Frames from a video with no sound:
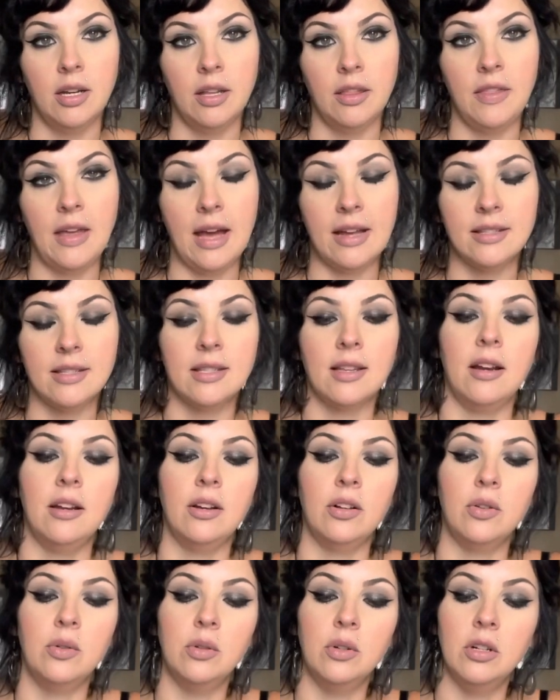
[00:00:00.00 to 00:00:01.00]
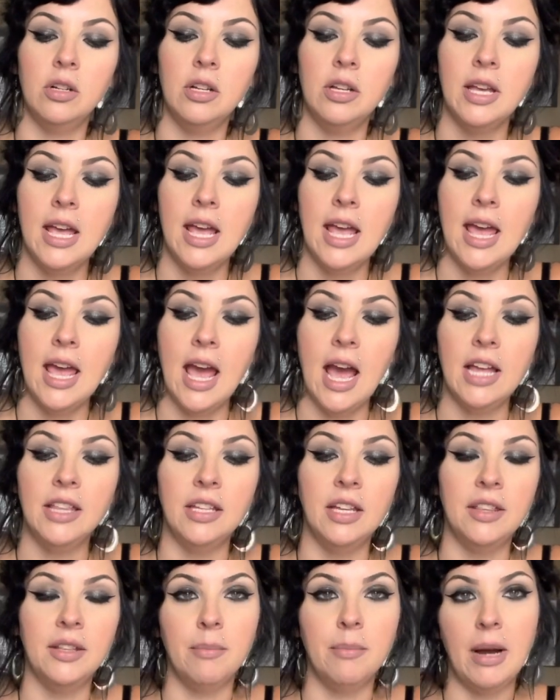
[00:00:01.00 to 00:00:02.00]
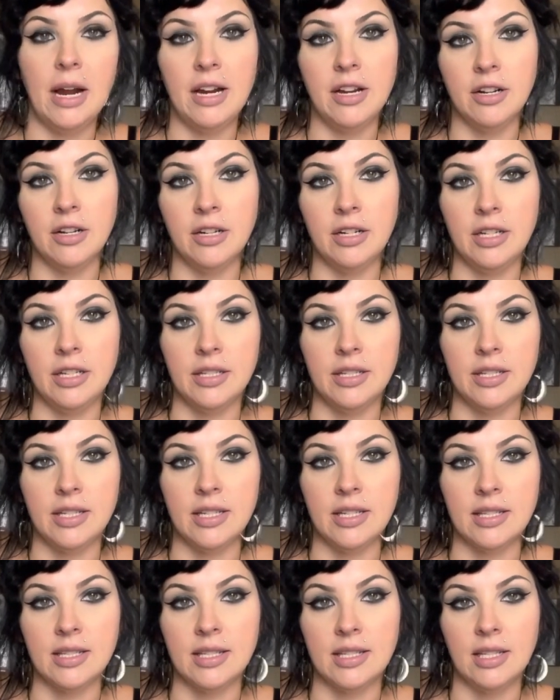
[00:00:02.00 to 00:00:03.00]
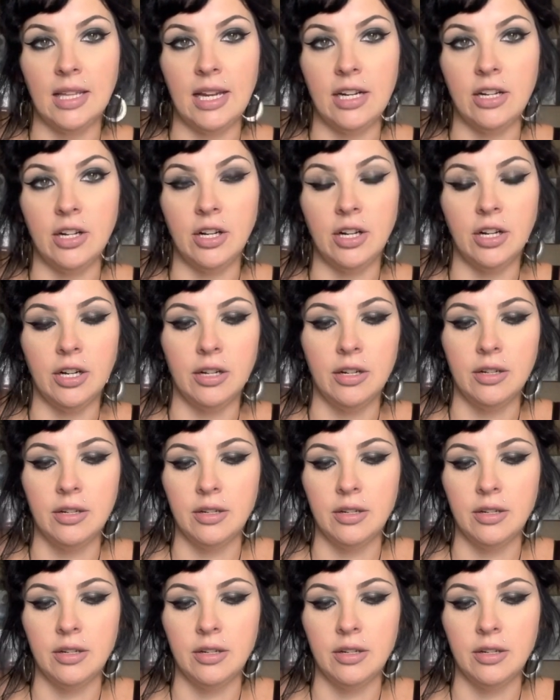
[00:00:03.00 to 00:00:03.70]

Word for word: That's kind of cool. And then the minor is this lighter